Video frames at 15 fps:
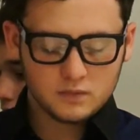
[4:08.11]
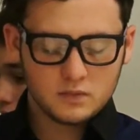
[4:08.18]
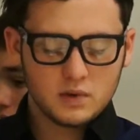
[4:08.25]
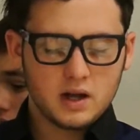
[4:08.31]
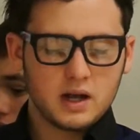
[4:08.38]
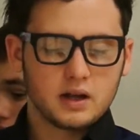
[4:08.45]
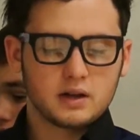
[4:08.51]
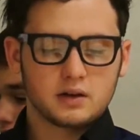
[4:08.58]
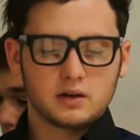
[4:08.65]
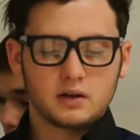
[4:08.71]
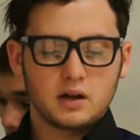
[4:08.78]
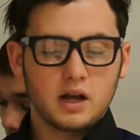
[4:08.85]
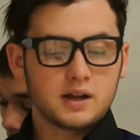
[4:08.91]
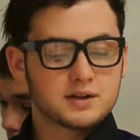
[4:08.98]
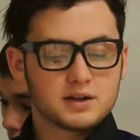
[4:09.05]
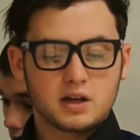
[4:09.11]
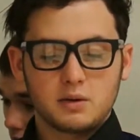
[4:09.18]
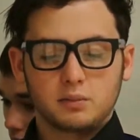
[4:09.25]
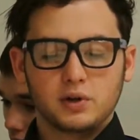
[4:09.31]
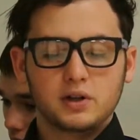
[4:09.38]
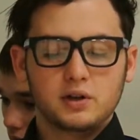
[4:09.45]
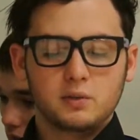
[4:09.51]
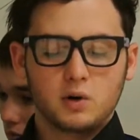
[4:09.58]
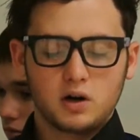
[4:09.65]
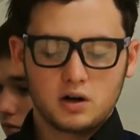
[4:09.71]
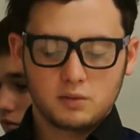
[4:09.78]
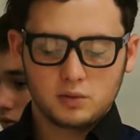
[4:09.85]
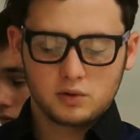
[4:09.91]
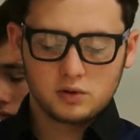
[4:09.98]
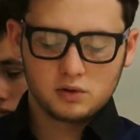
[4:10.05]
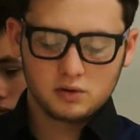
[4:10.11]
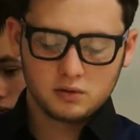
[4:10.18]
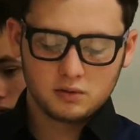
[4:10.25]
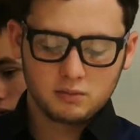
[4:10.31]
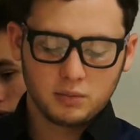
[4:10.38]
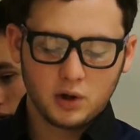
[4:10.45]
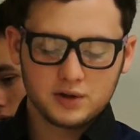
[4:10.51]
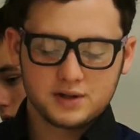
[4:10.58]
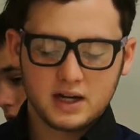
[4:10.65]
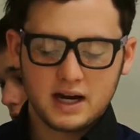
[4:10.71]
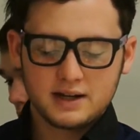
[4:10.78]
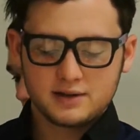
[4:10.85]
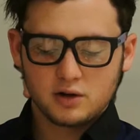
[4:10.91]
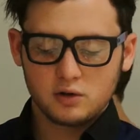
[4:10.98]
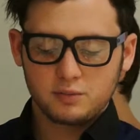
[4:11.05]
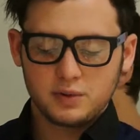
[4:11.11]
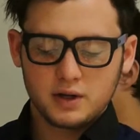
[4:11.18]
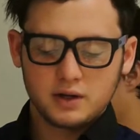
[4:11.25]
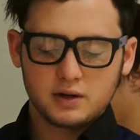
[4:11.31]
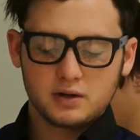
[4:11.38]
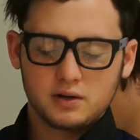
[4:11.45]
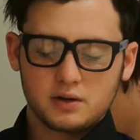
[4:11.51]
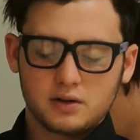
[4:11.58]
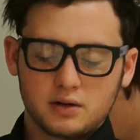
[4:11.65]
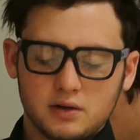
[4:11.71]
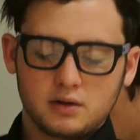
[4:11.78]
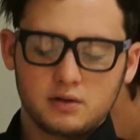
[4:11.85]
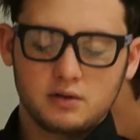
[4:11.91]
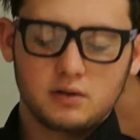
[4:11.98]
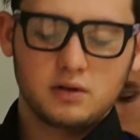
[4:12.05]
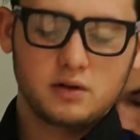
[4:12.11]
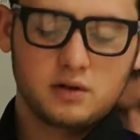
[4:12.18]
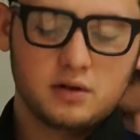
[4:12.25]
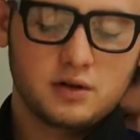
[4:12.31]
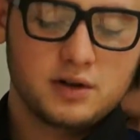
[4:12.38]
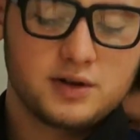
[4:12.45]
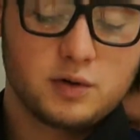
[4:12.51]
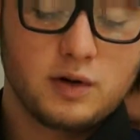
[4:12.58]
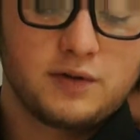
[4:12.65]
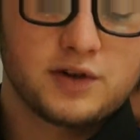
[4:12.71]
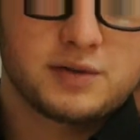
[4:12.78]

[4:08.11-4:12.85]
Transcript: And it's completely workable, both sides open, swivels